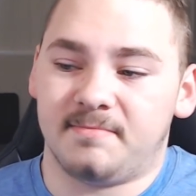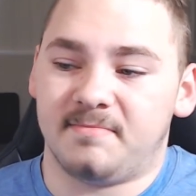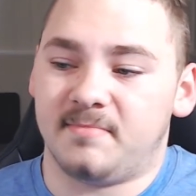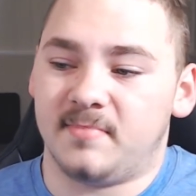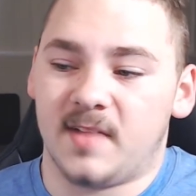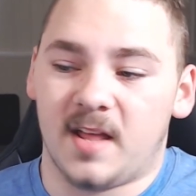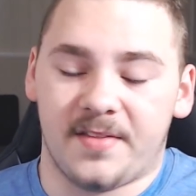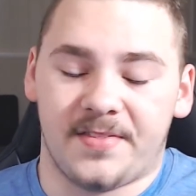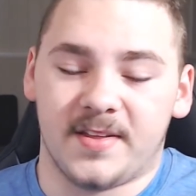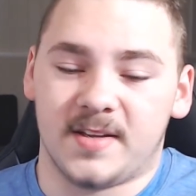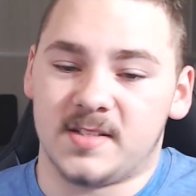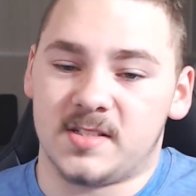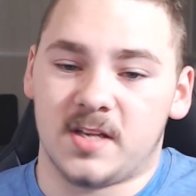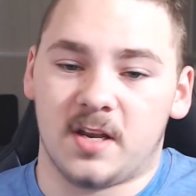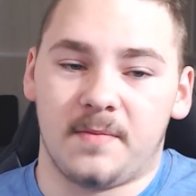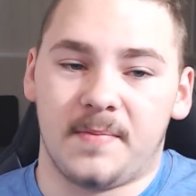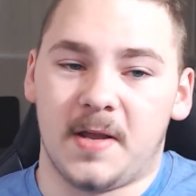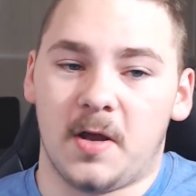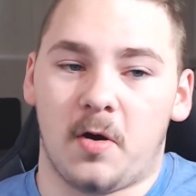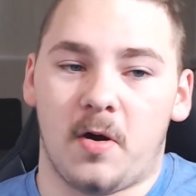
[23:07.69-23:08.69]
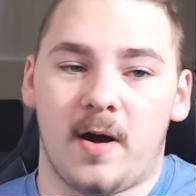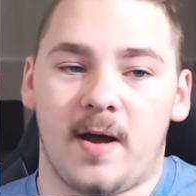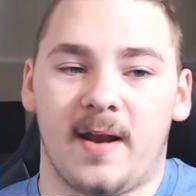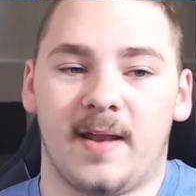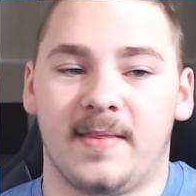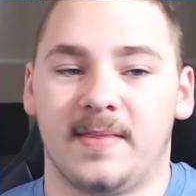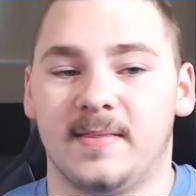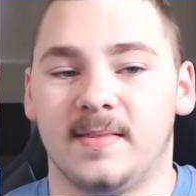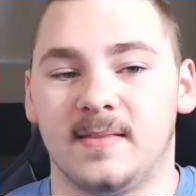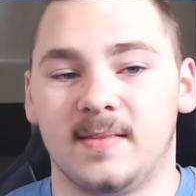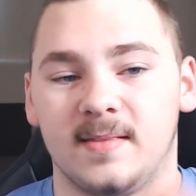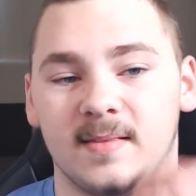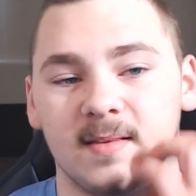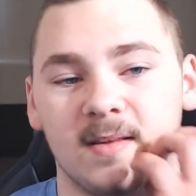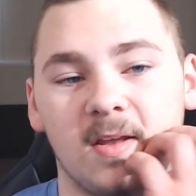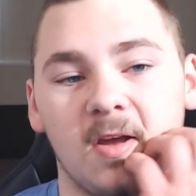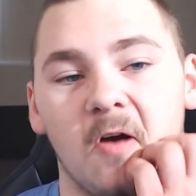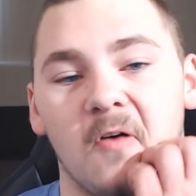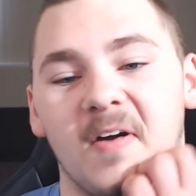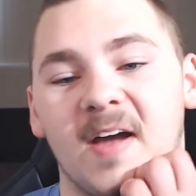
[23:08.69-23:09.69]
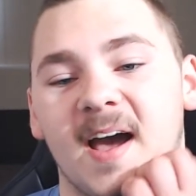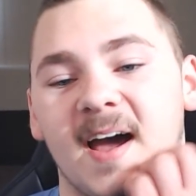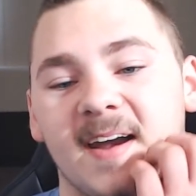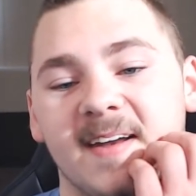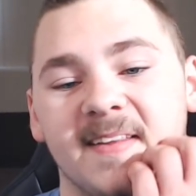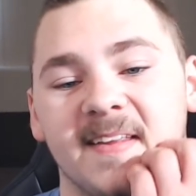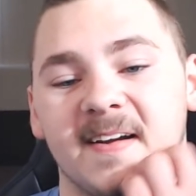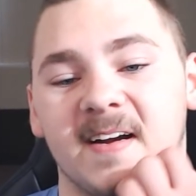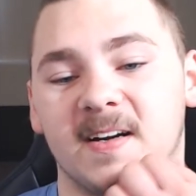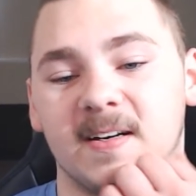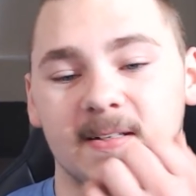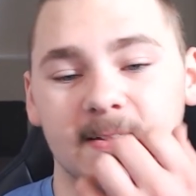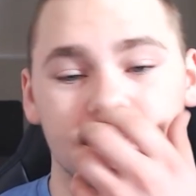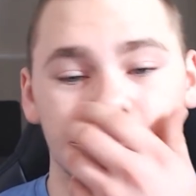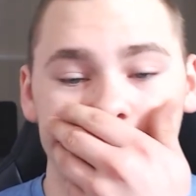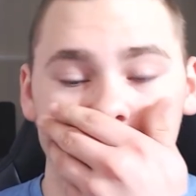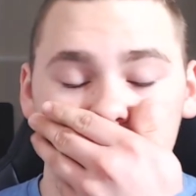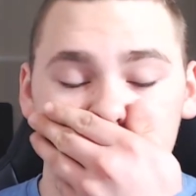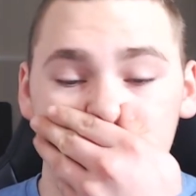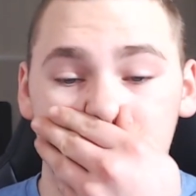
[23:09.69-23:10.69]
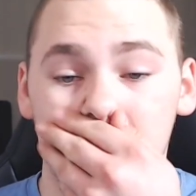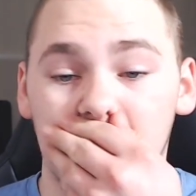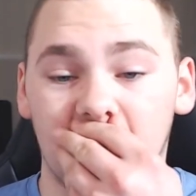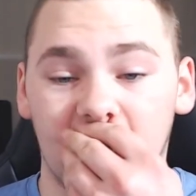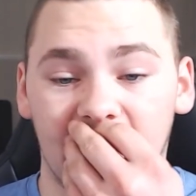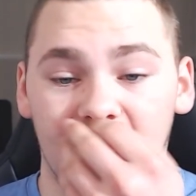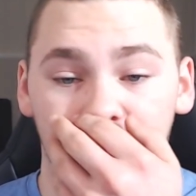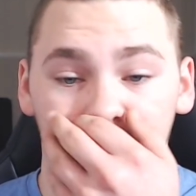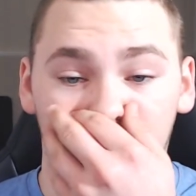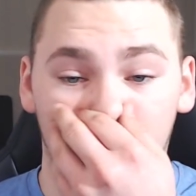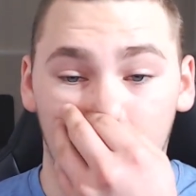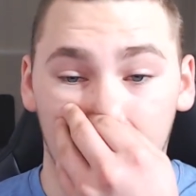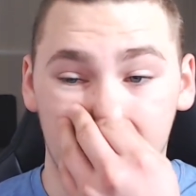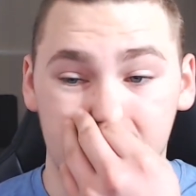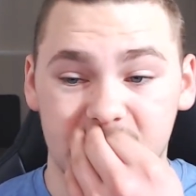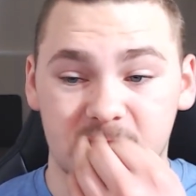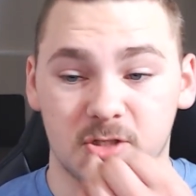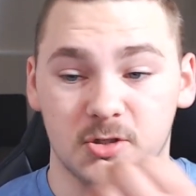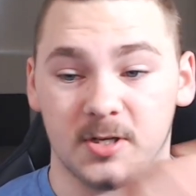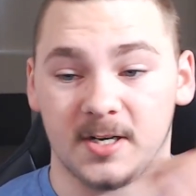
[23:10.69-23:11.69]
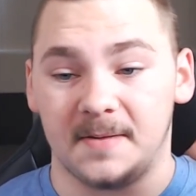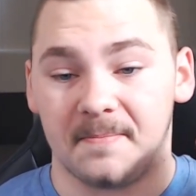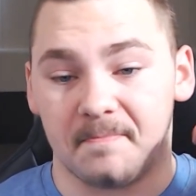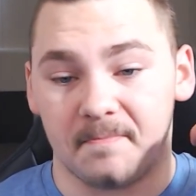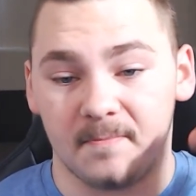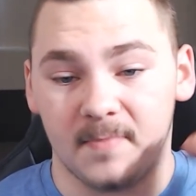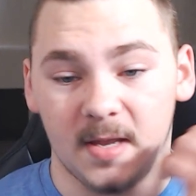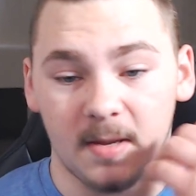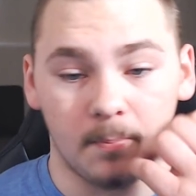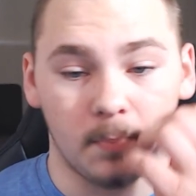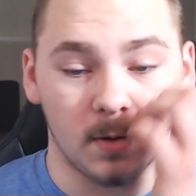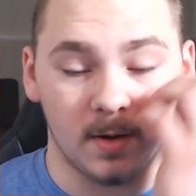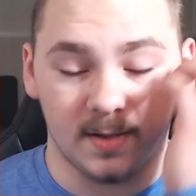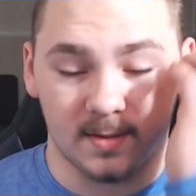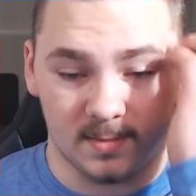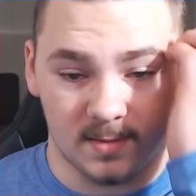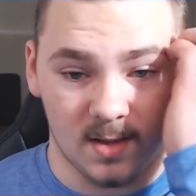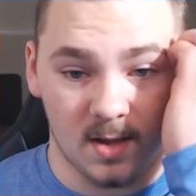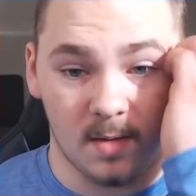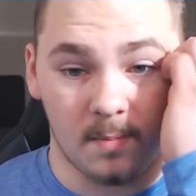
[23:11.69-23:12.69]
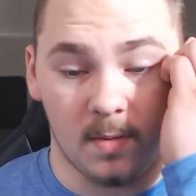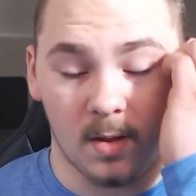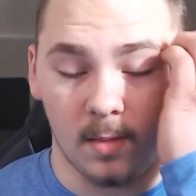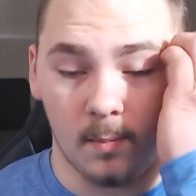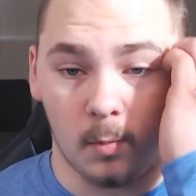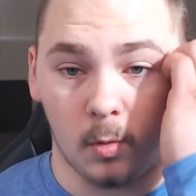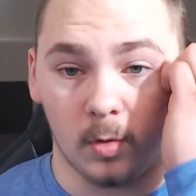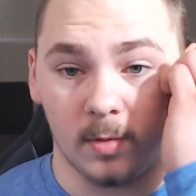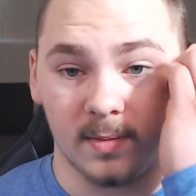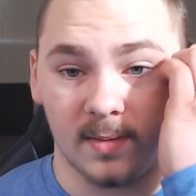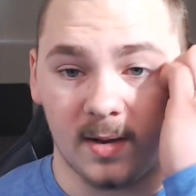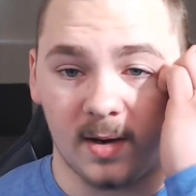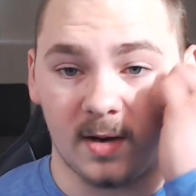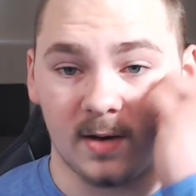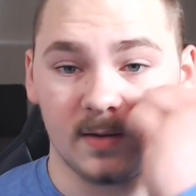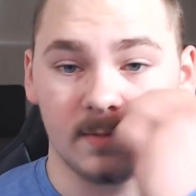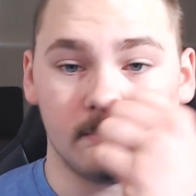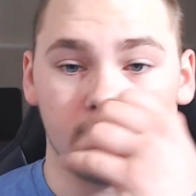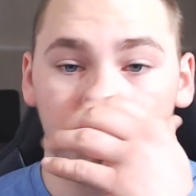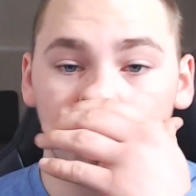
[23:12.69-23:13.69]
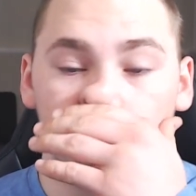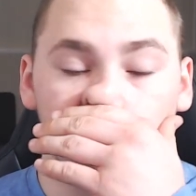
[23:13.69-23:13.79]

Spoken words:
nothing's going to be going on there until I probably stream me putting the motherboard in there, and